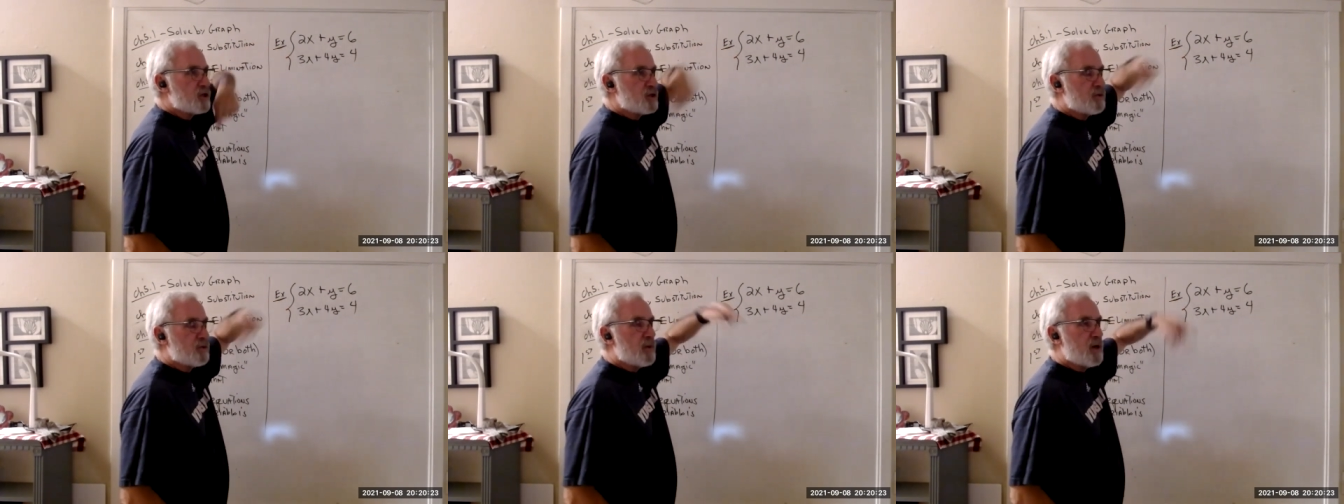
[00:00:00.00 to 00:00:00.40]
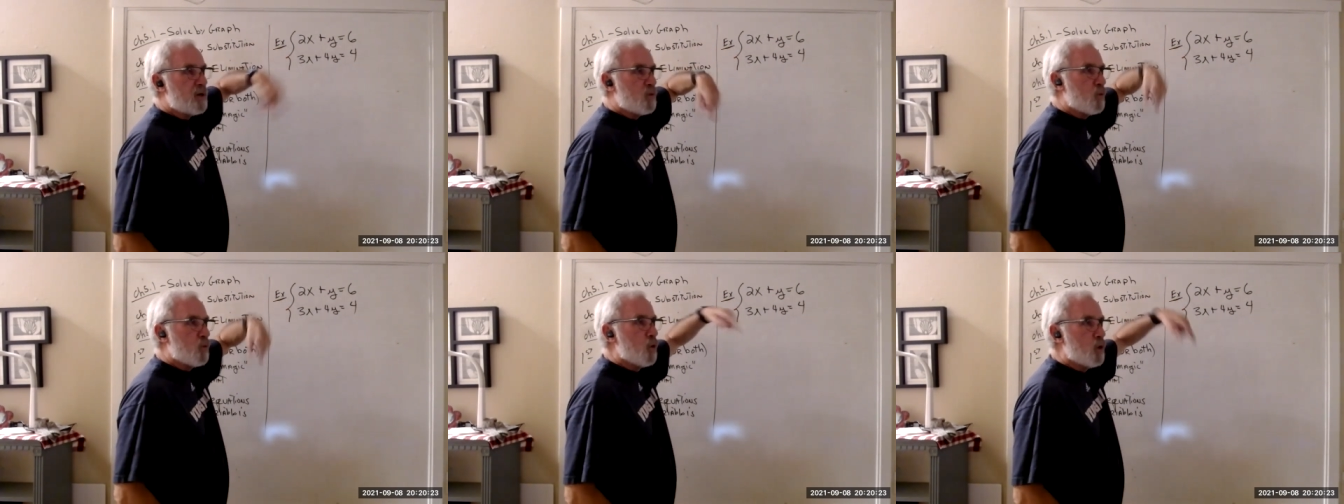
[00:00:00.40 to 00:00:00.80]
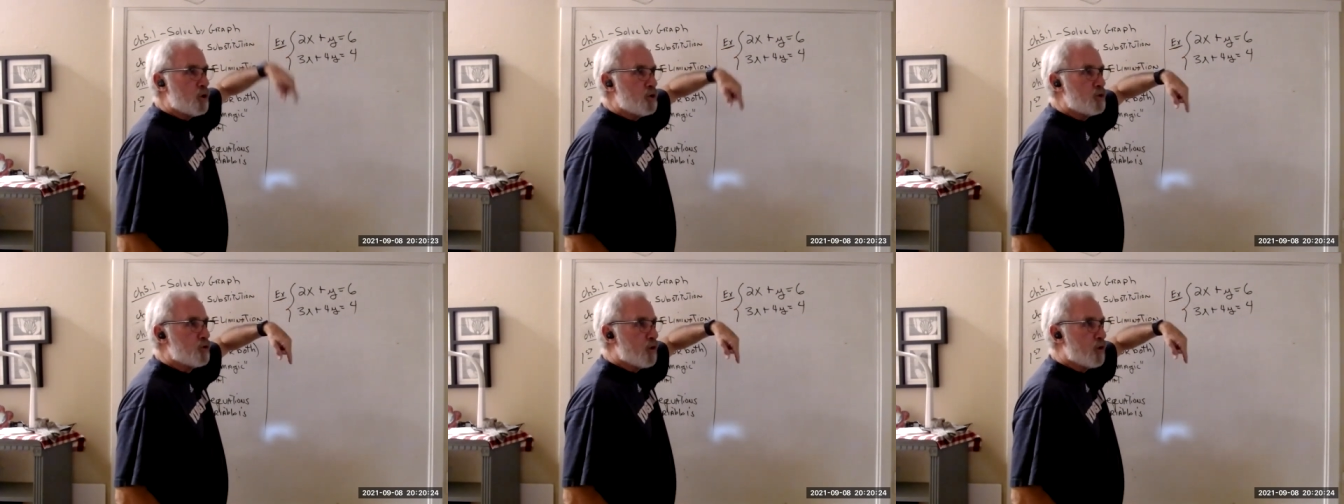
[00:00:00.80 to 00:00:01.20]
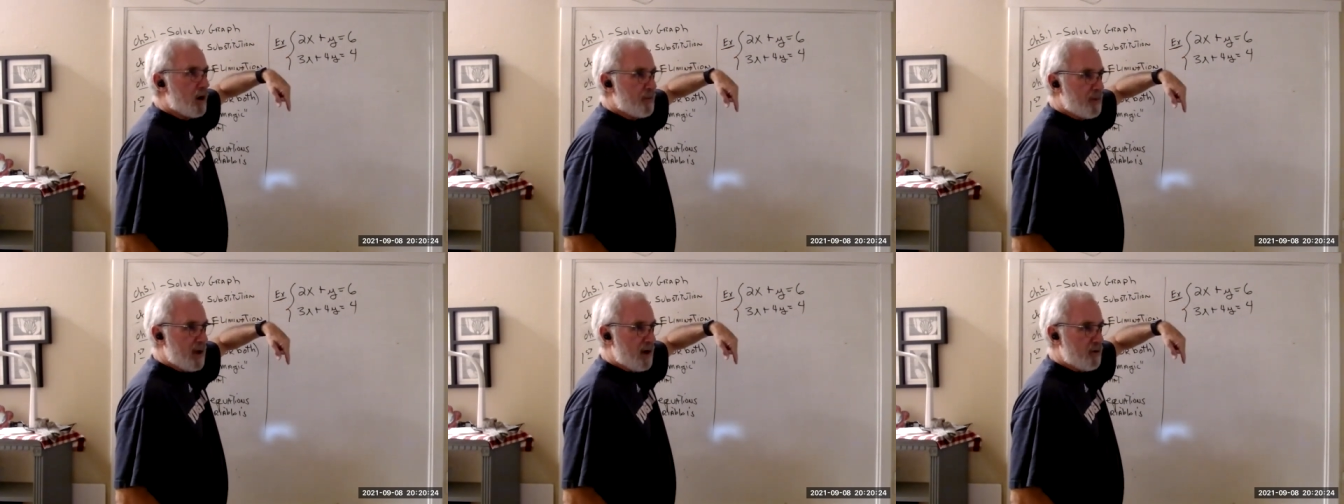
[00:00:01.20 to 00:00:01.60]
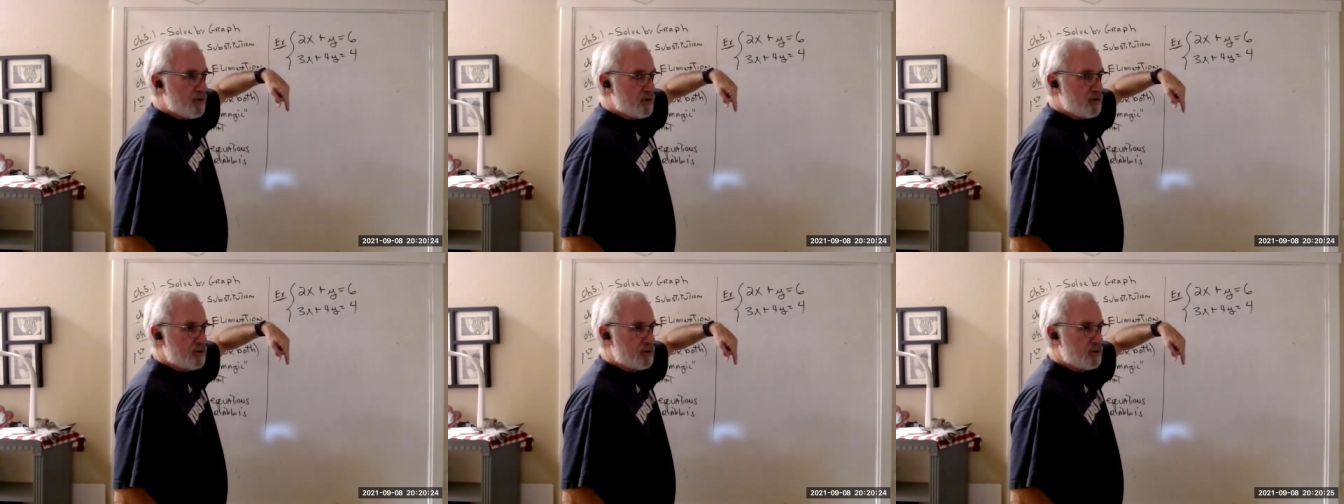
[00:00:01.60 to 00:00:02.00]
somebody would drop out?
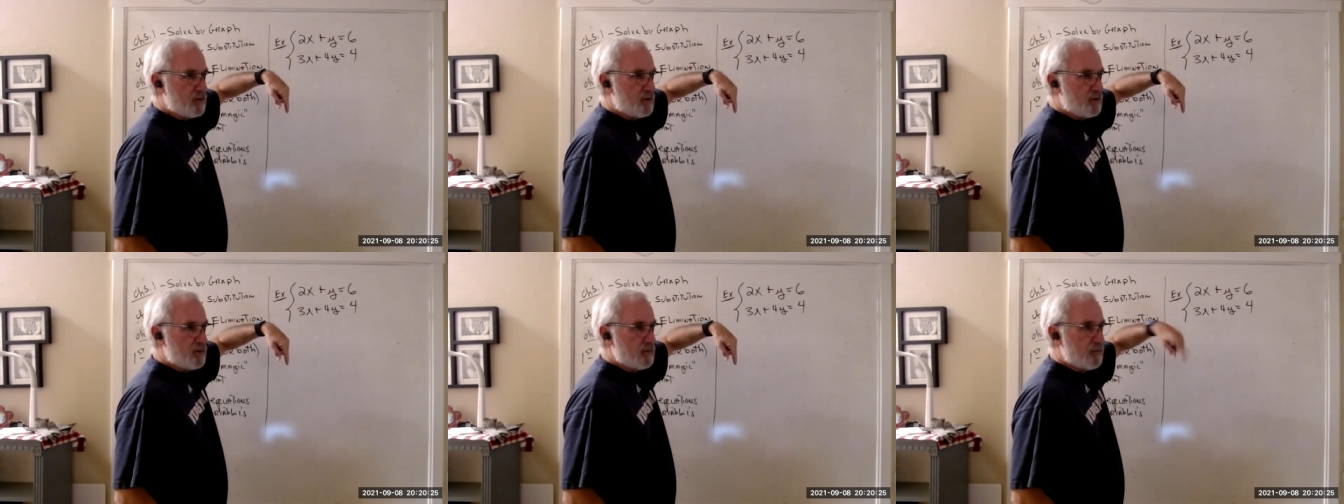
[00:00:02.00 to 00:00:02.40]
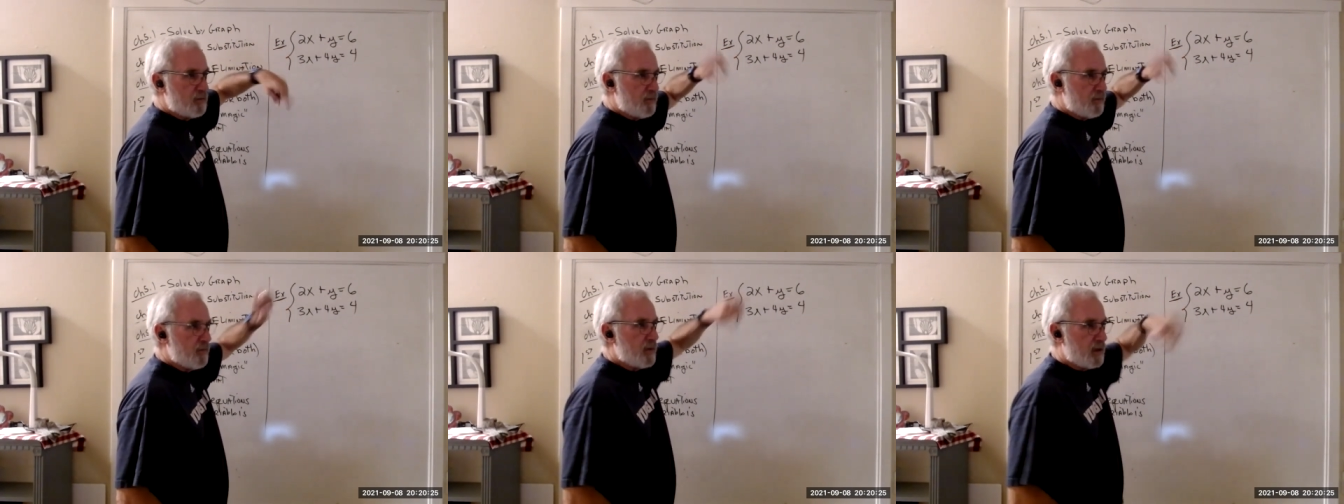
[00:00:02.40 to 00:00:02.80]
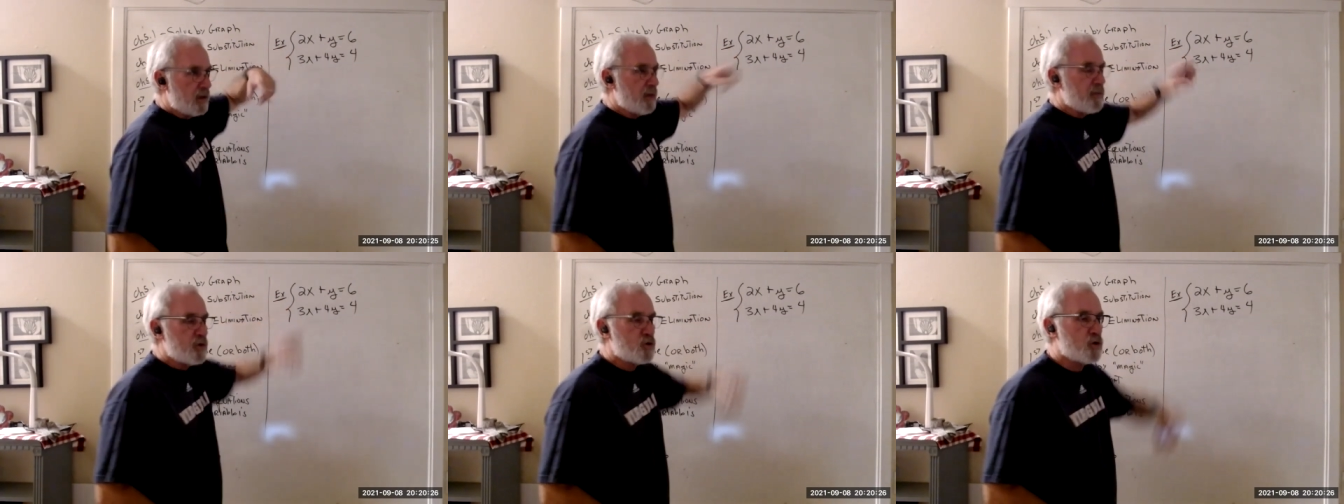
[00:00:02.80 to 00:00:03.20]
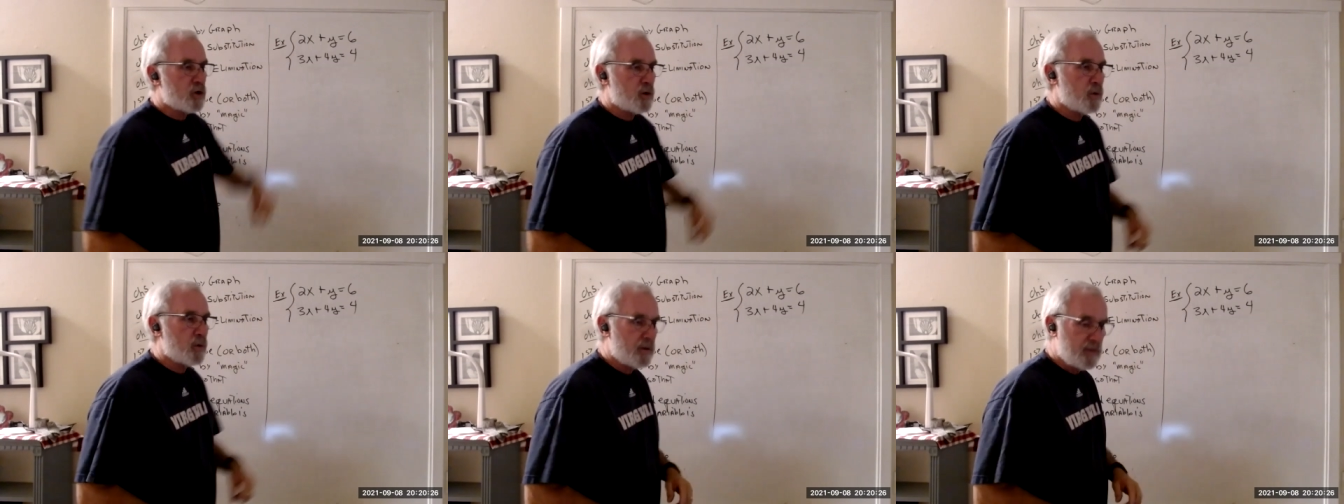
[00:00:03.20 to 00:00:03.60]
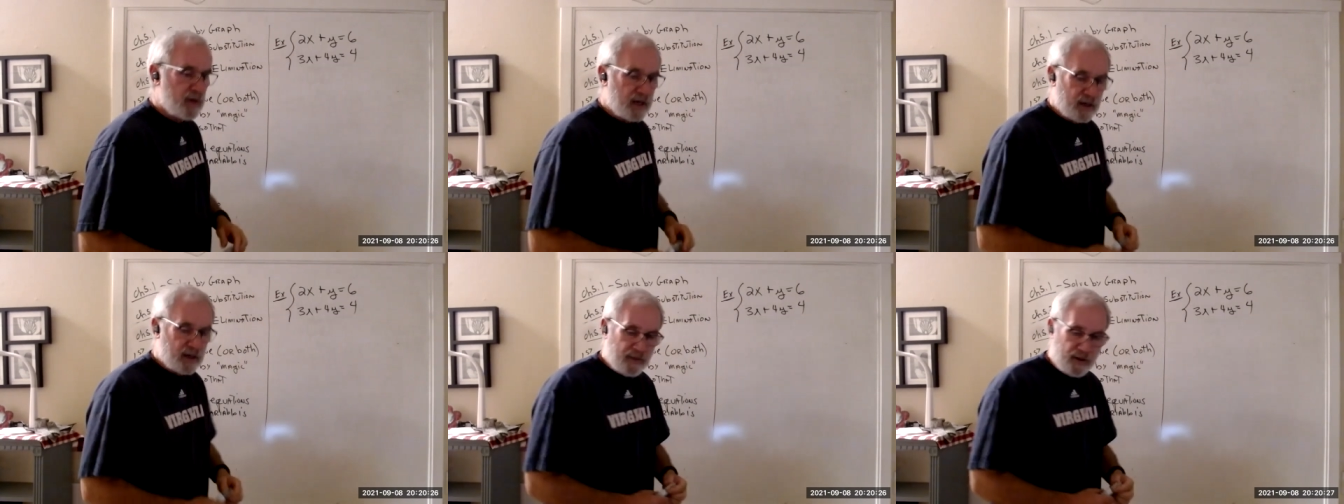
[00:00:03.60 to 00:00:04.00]
Let me show you what I'm
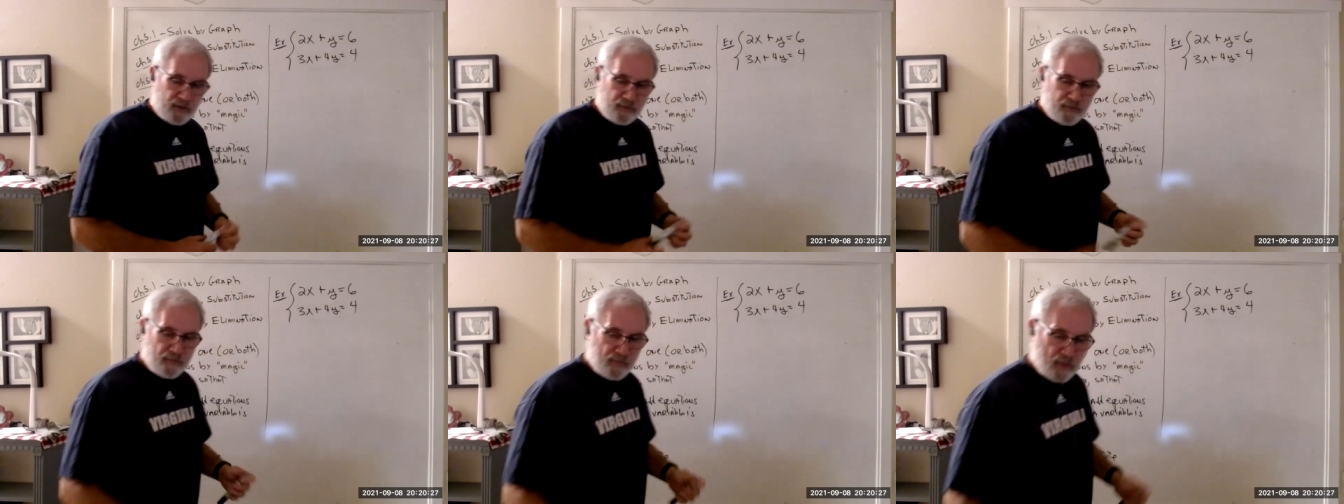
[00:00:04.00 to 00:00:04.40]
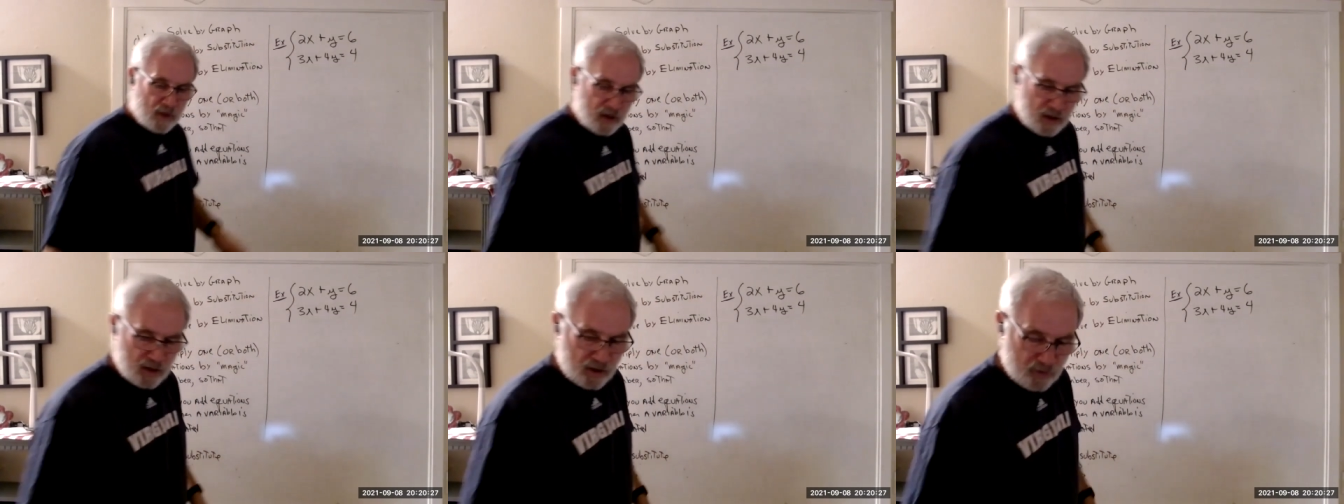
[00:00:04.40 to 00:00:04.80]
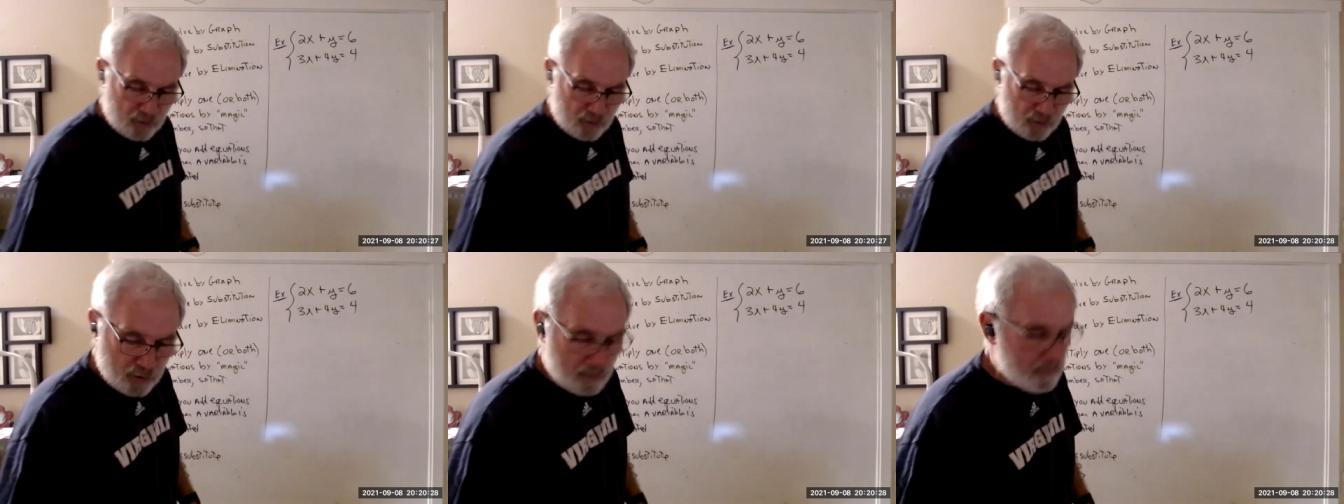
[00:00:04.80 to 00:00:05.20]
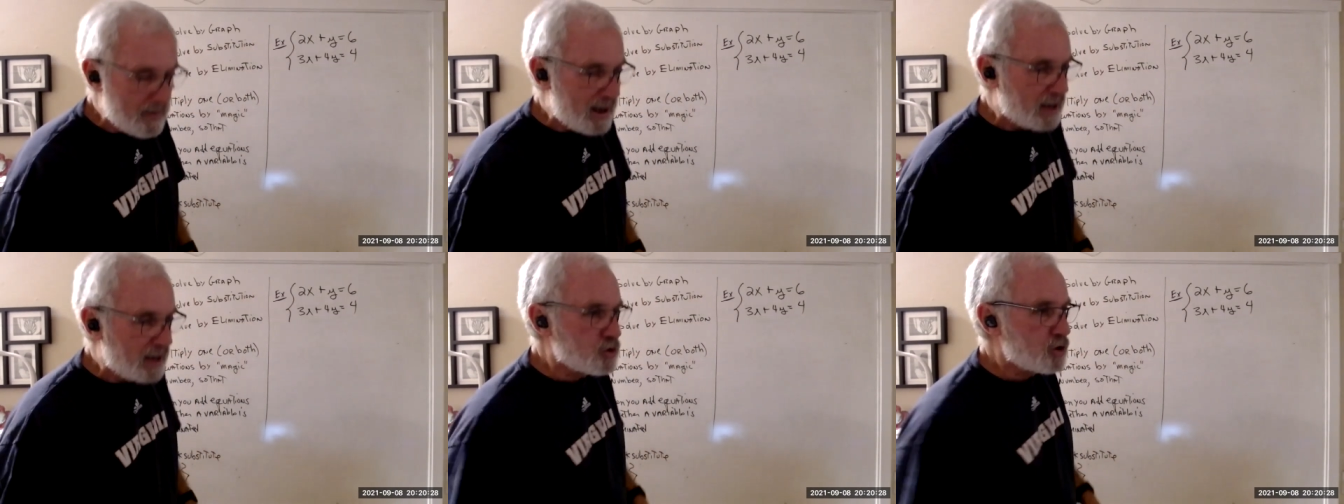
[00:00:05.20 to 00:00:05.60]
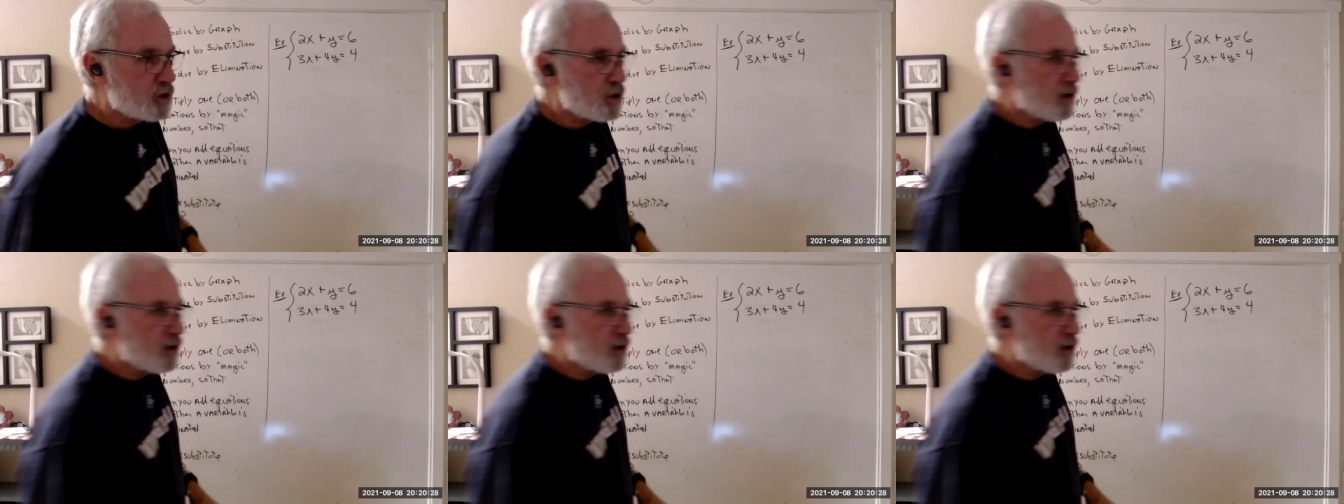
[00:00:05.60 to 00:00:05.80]
talking about. The magic